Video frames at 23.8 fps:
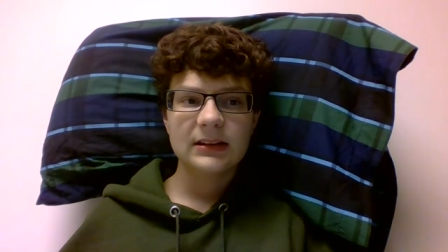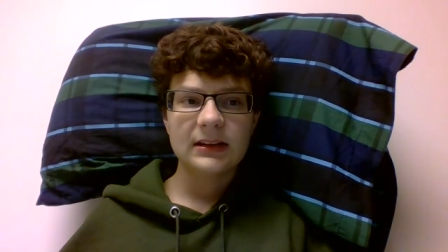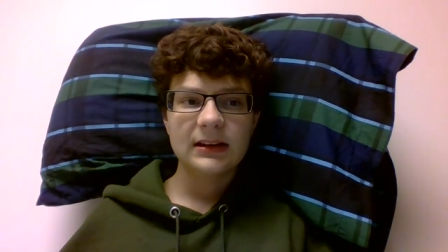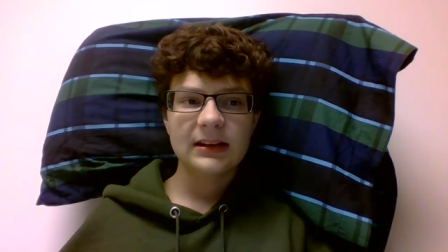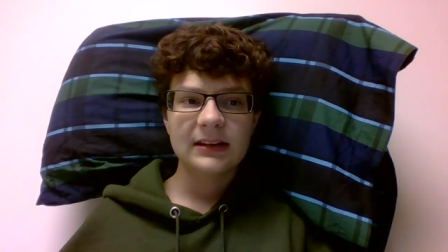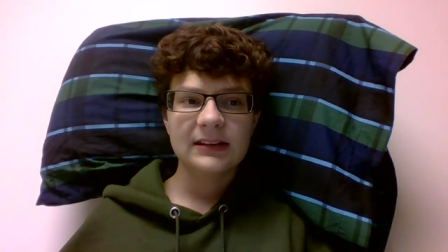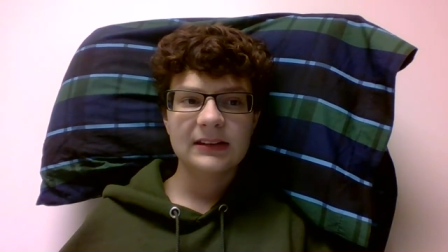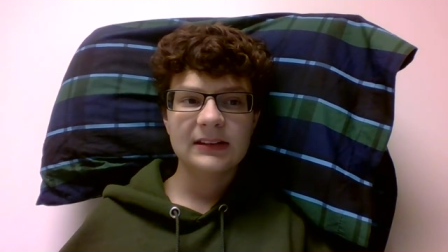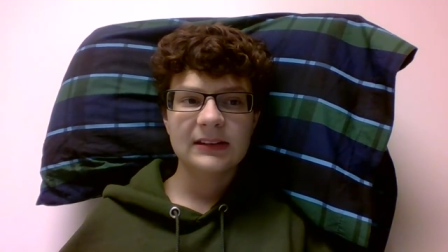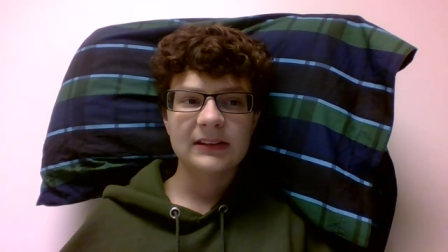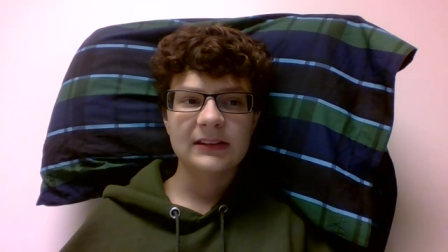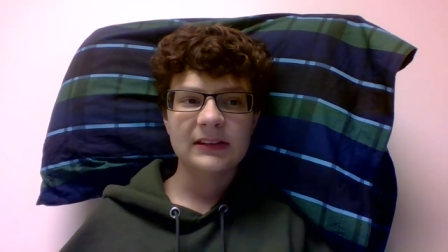
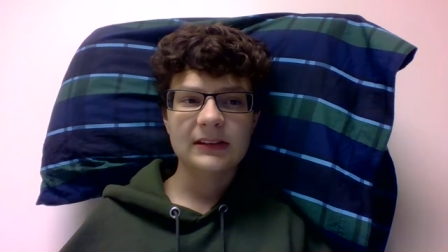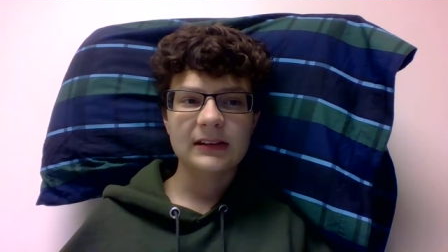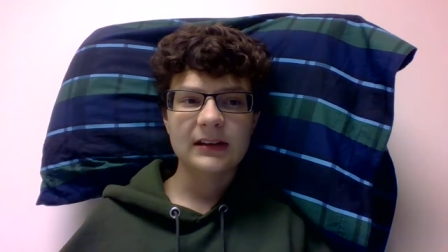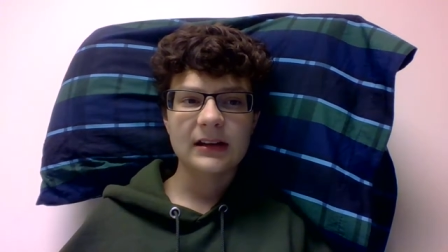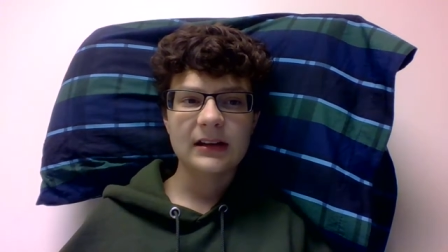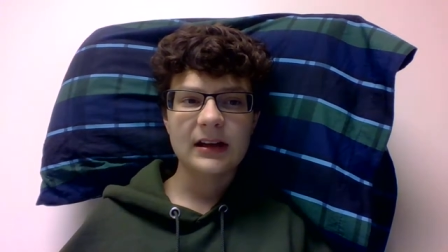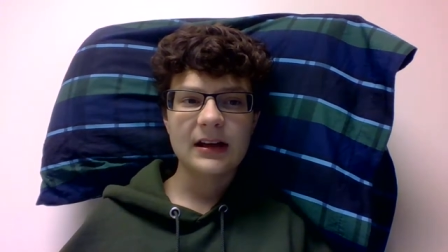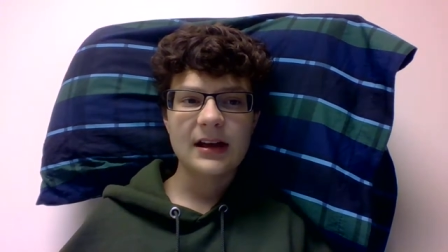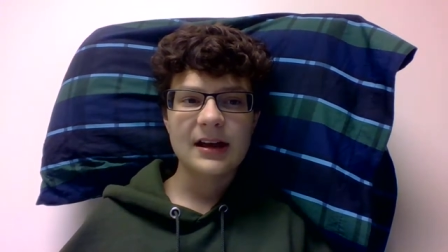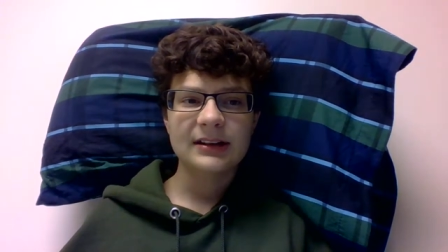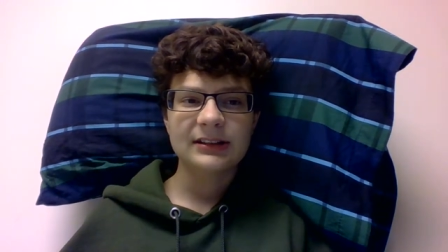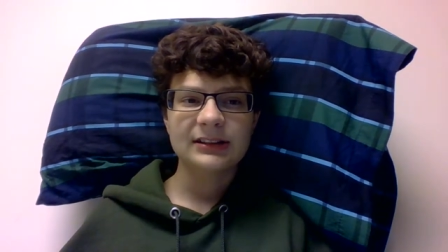is
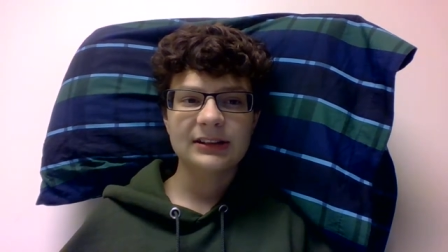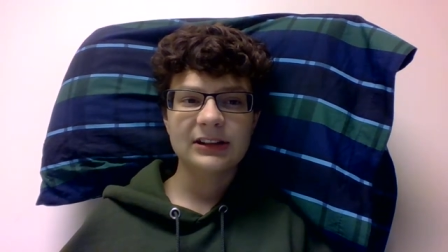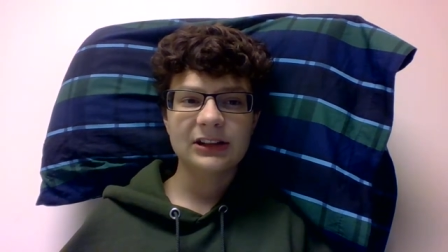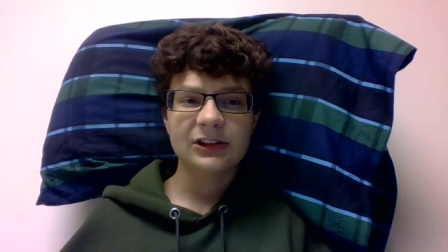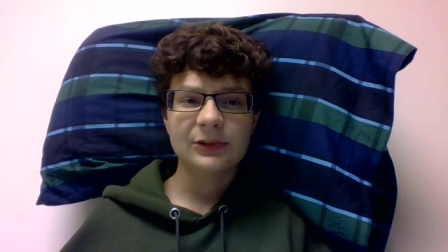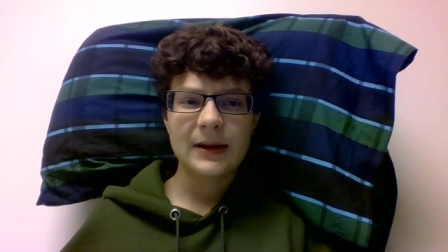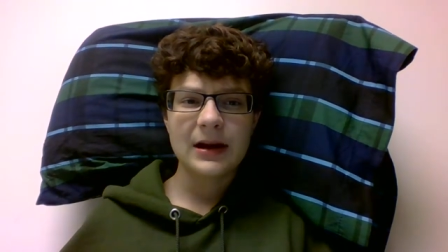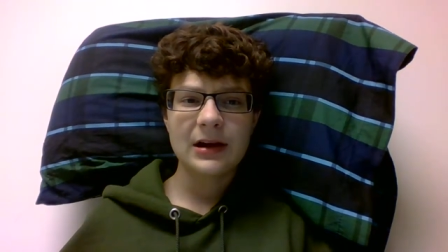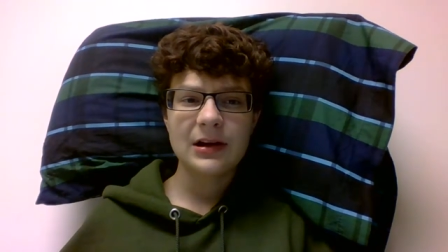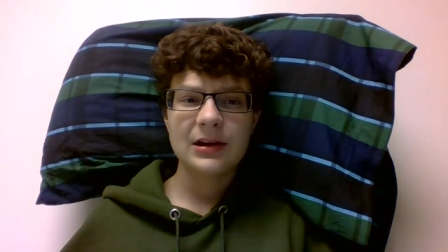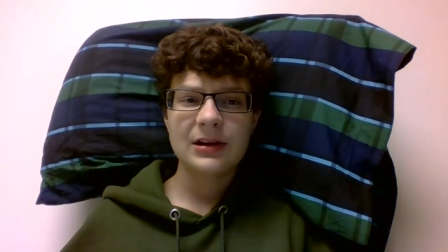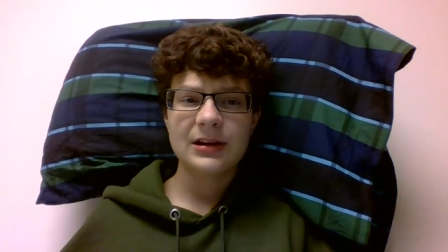a
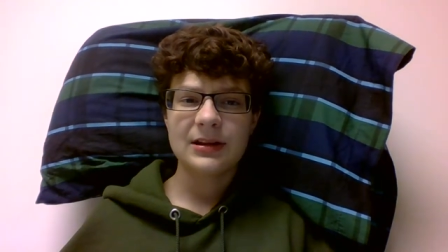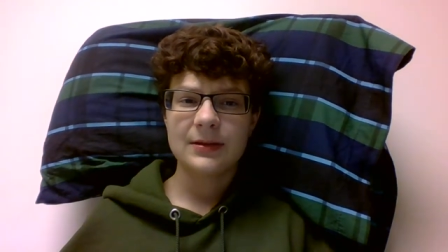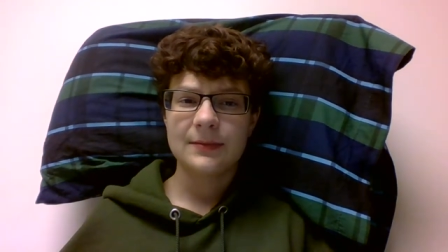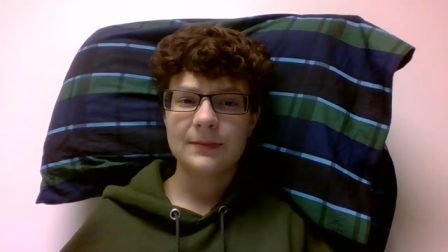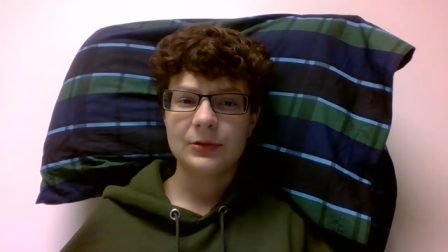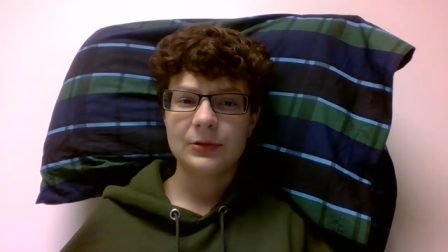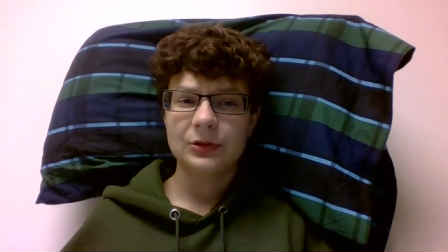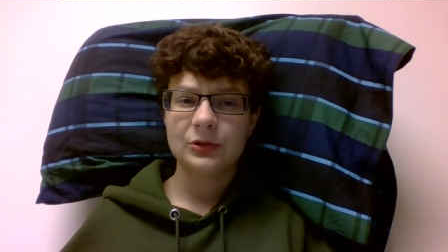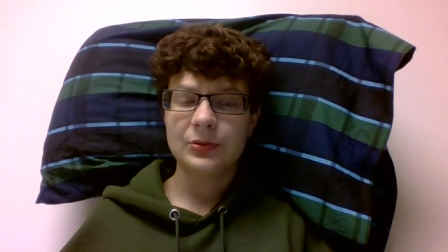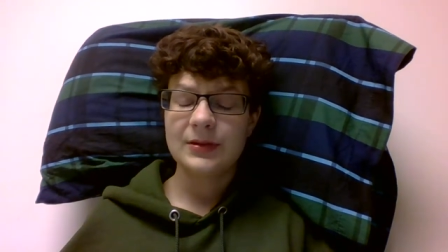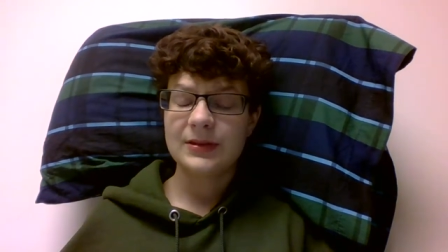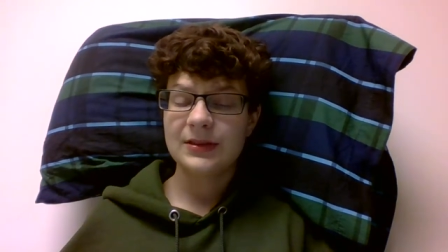disparity
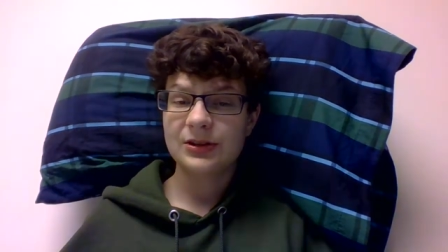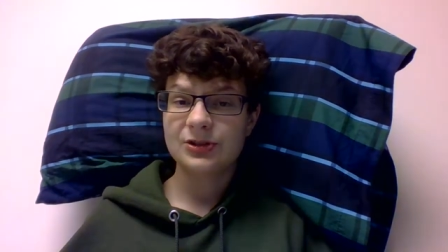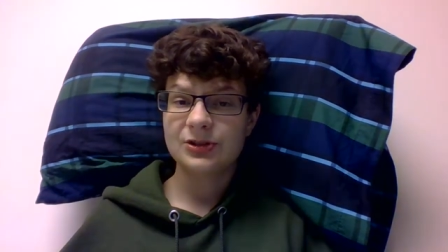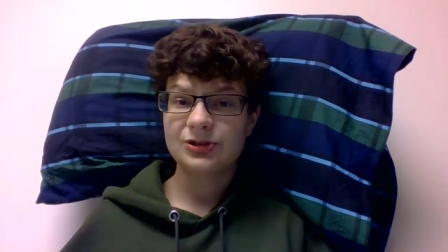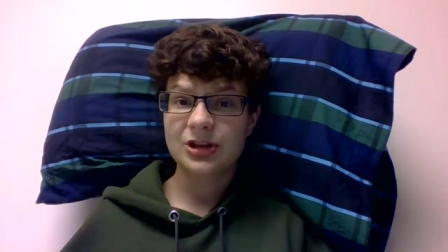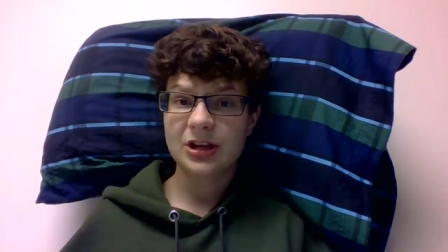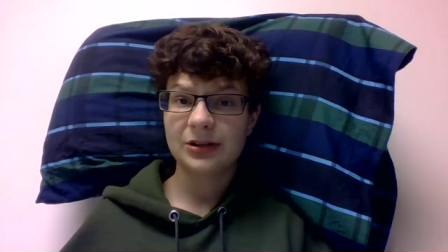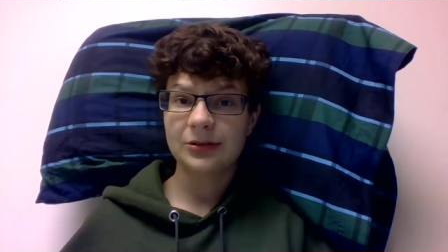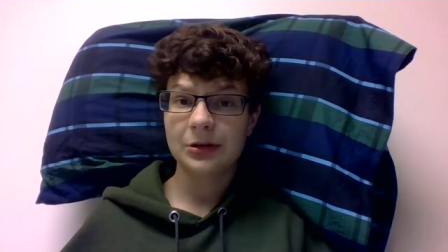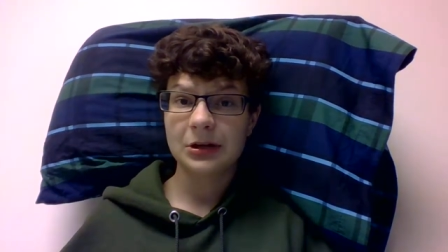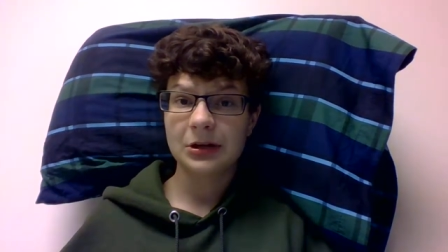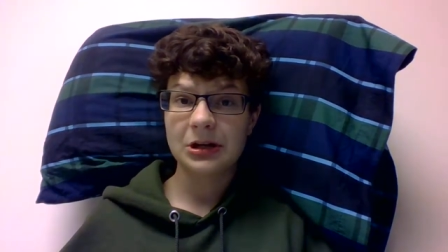between the
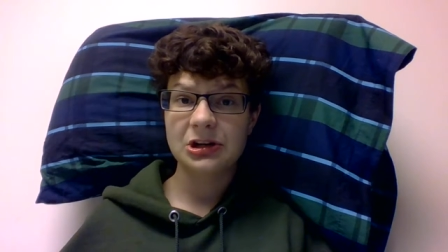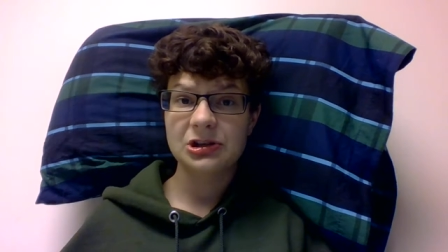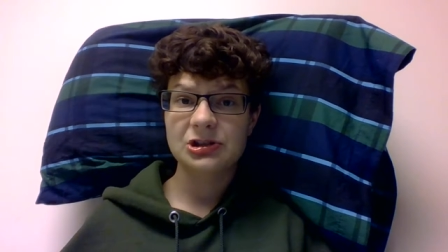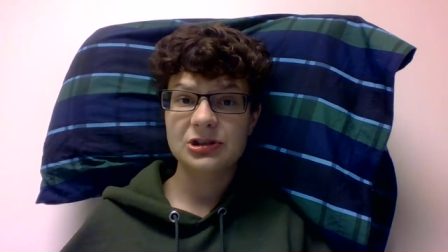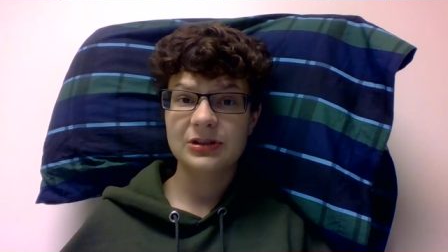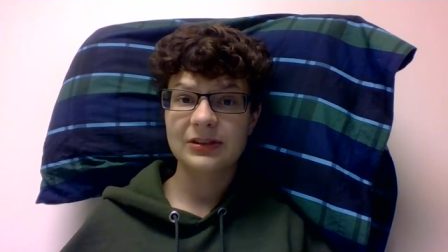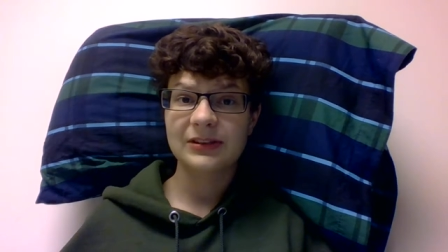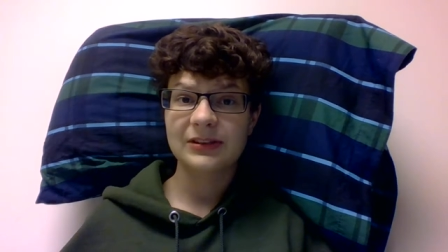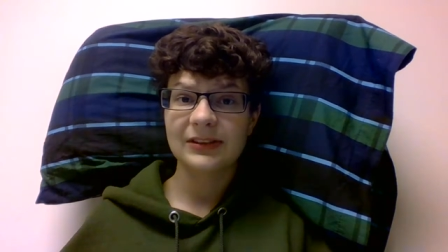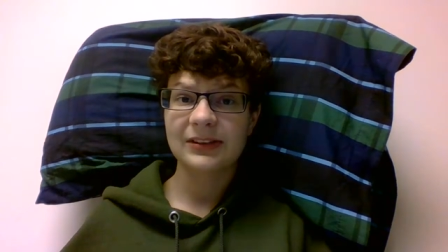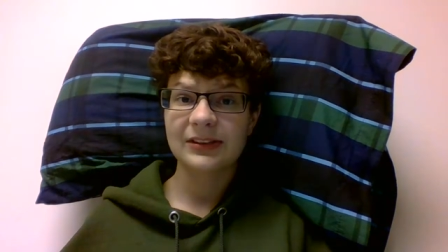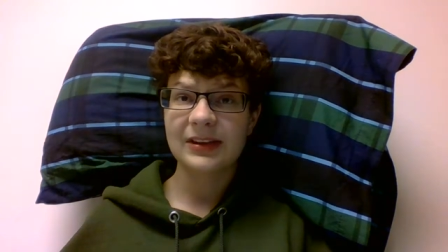
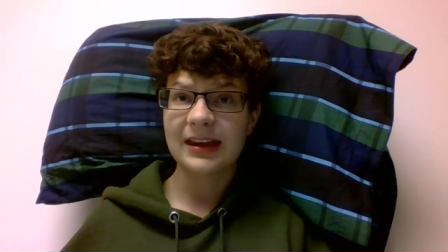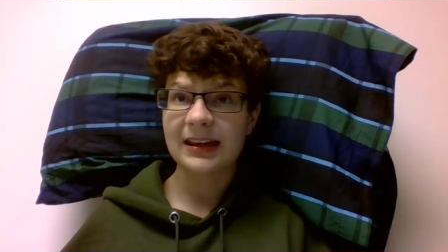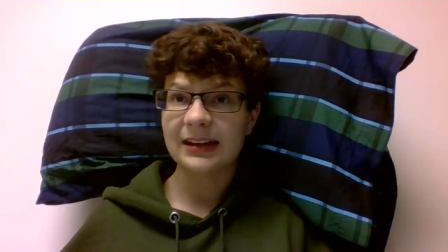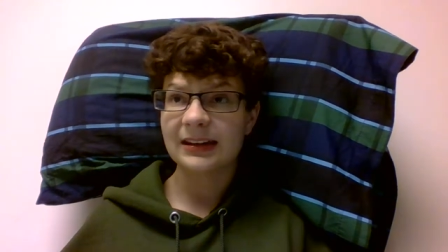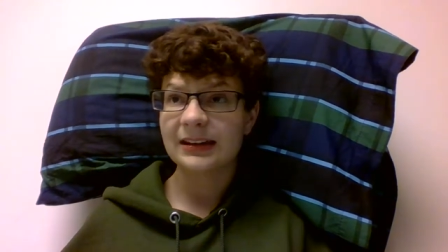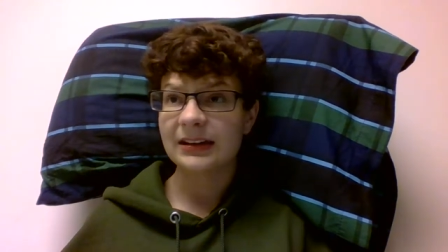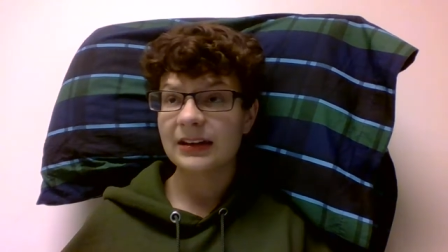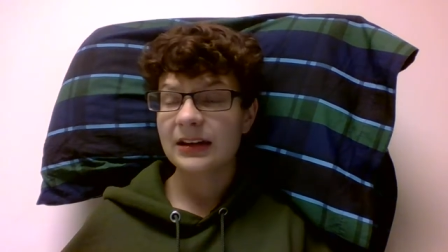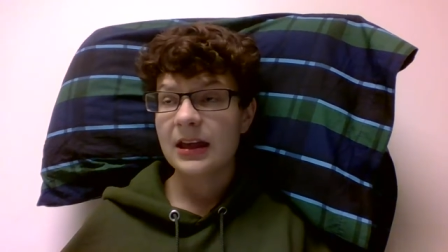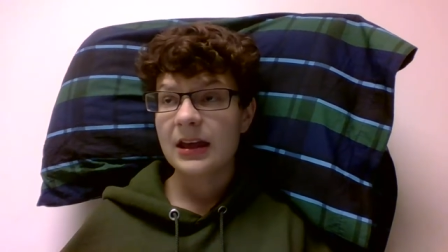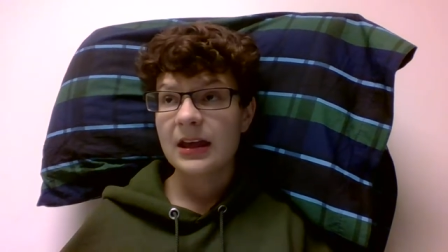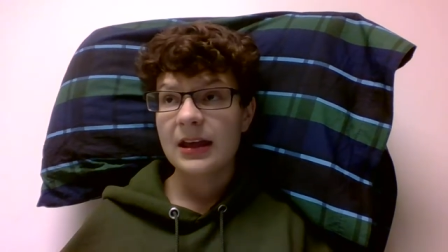generations
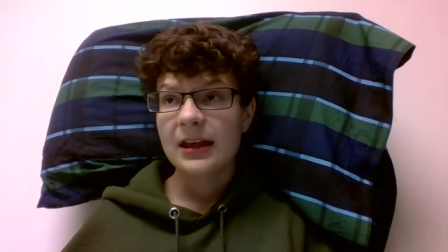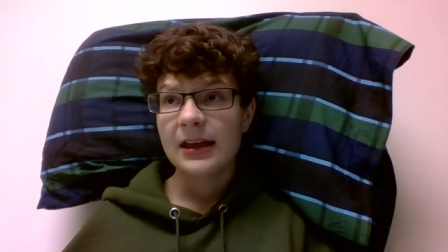and